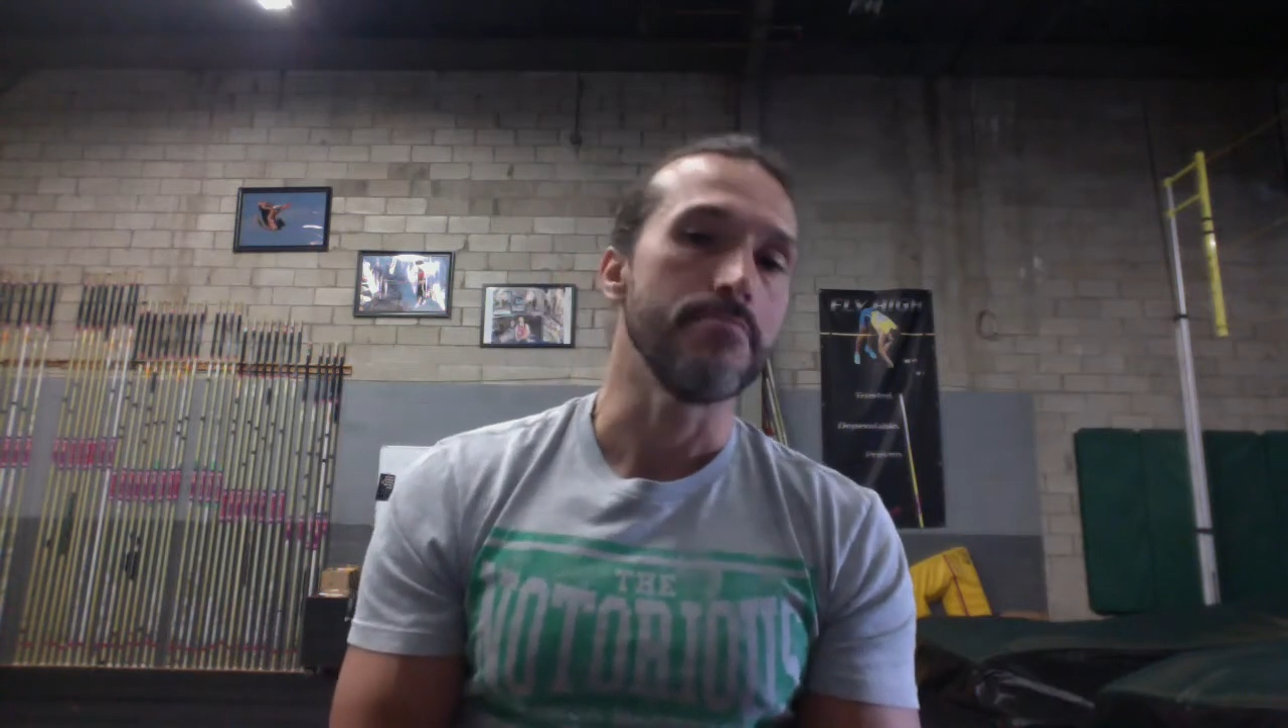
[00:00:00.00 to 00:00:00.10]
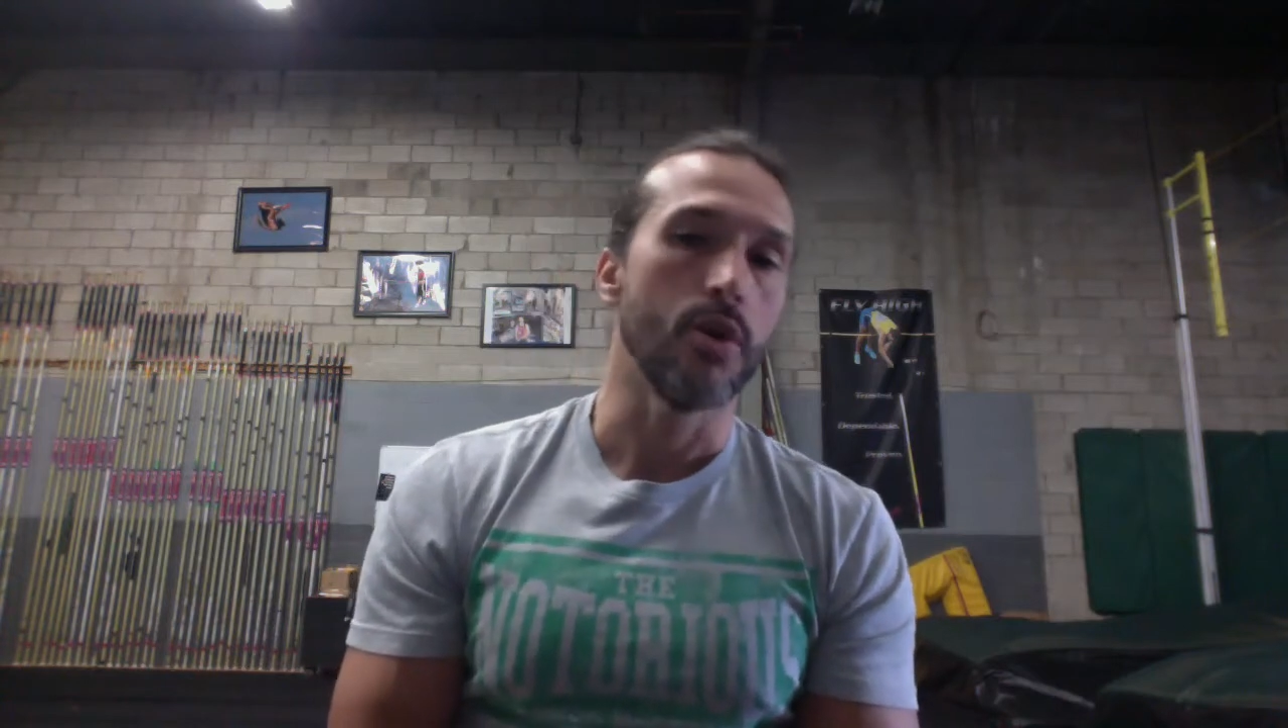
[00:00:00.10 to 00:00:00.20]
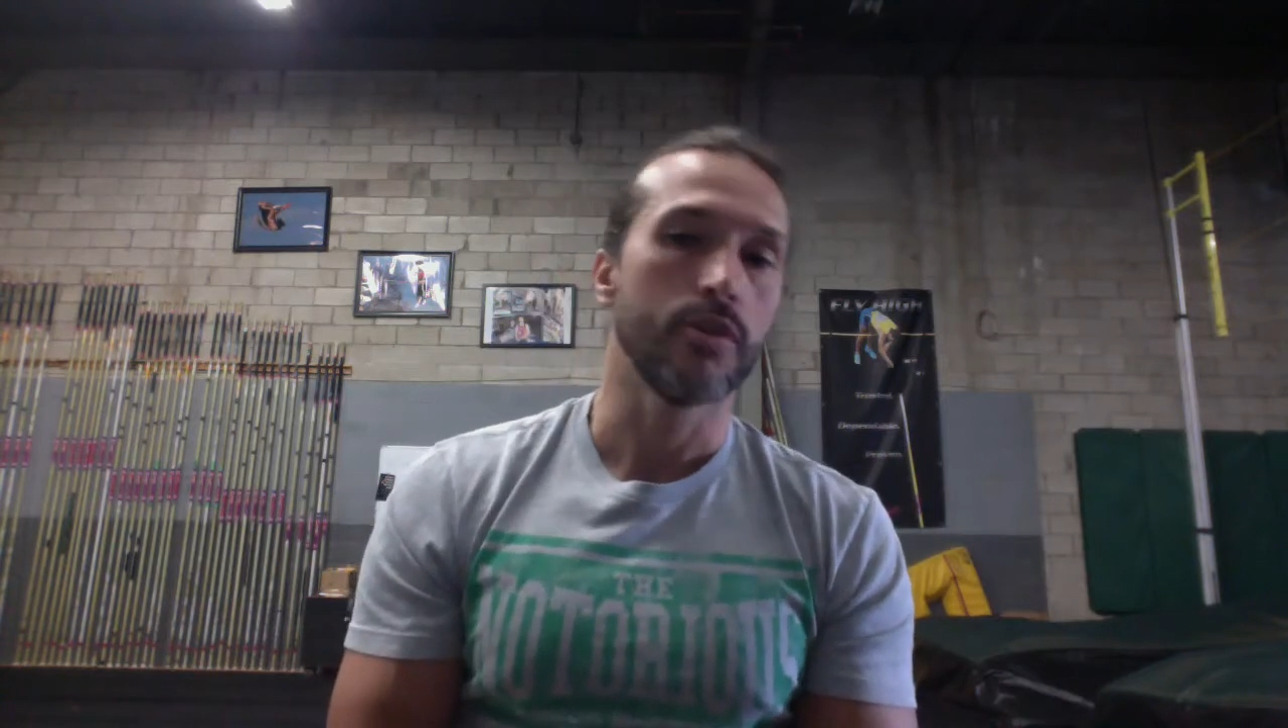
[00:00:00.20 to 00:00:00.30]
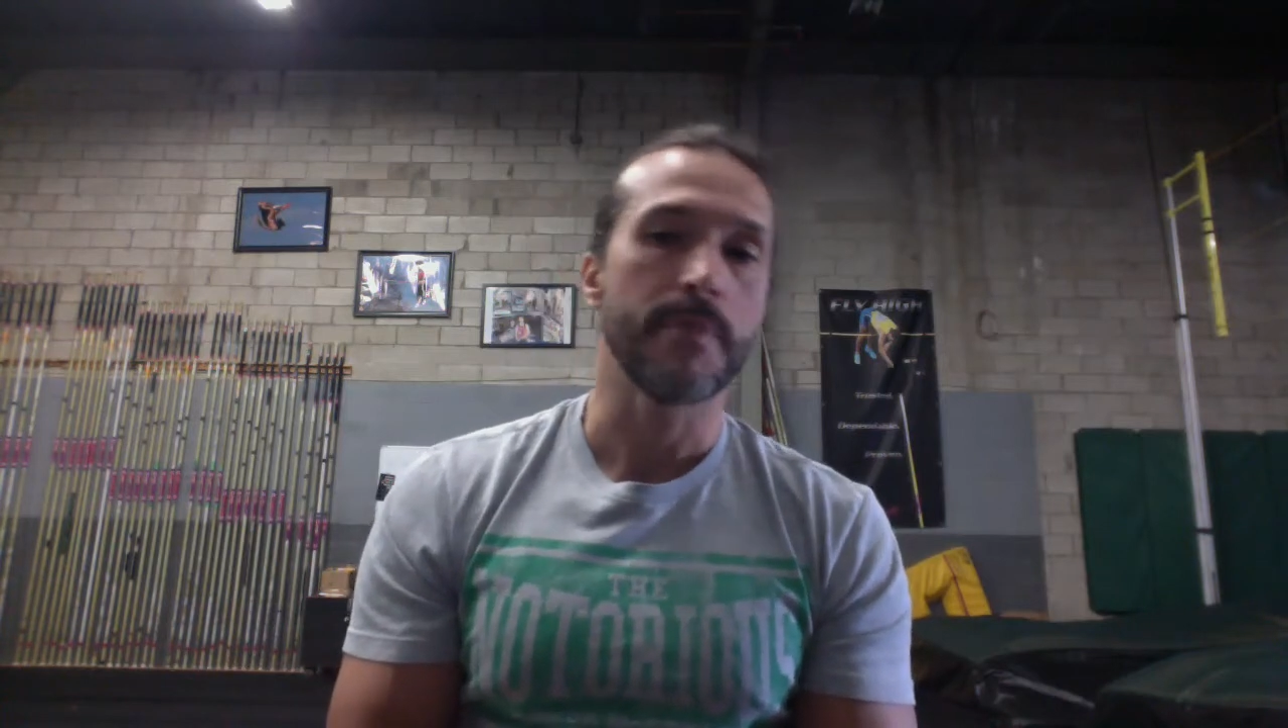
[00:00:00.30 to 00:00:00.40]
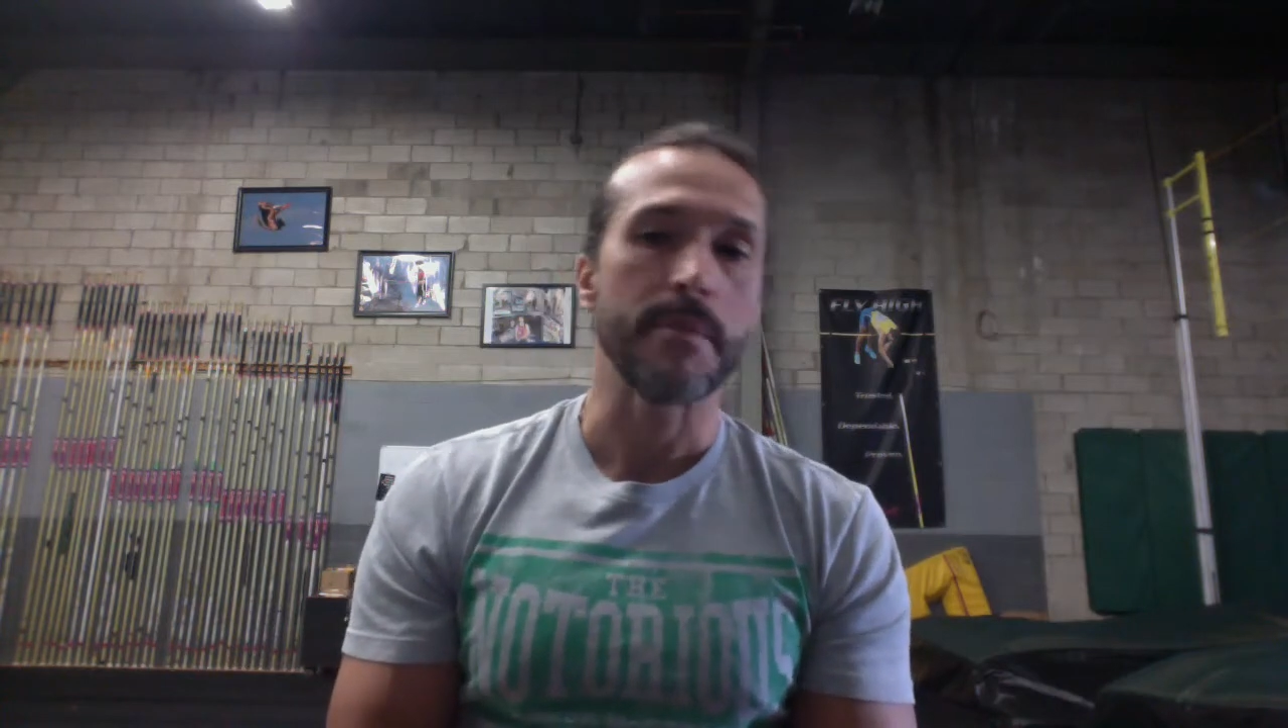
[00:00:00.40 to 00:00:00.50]

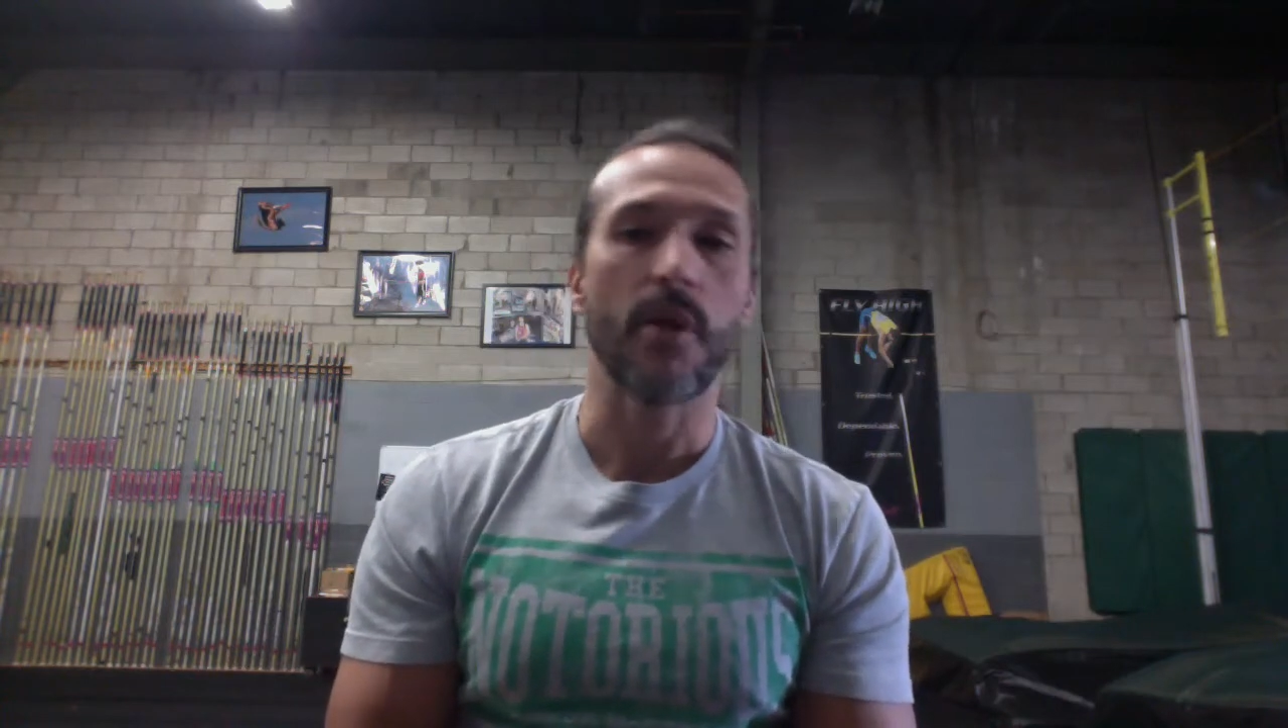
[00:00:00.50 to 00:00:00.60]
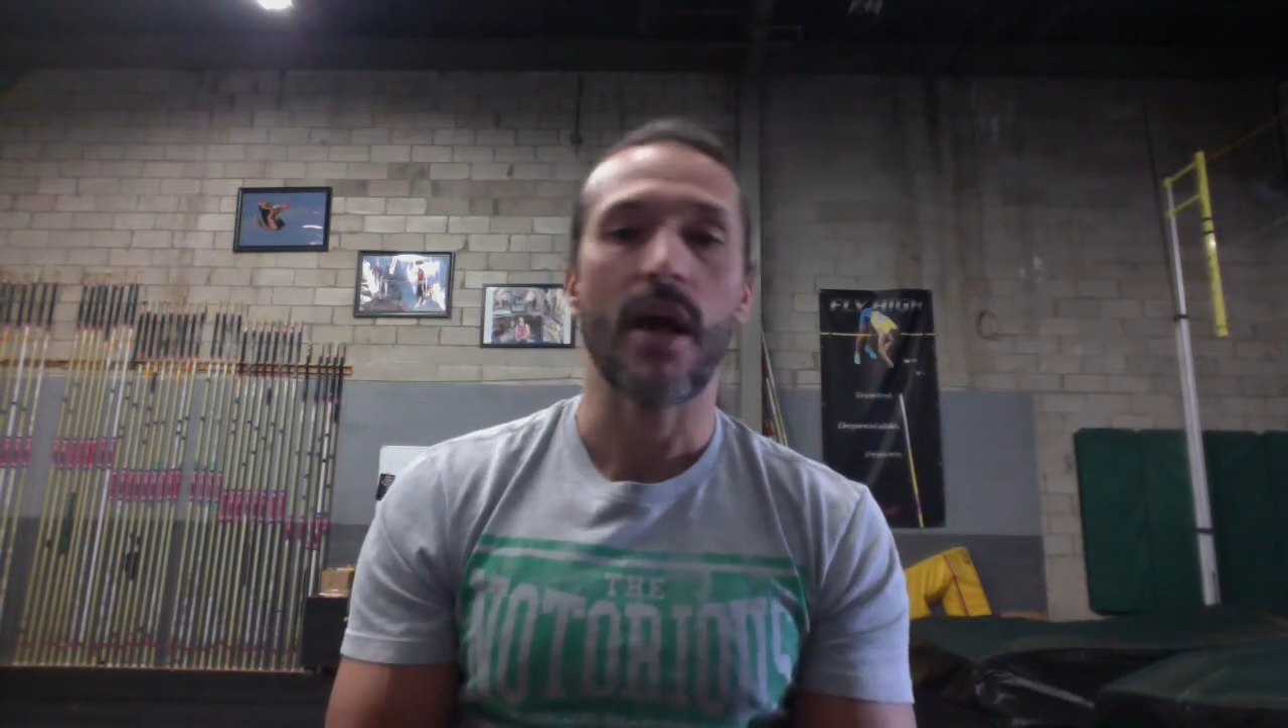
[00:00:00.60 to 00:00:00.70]
most people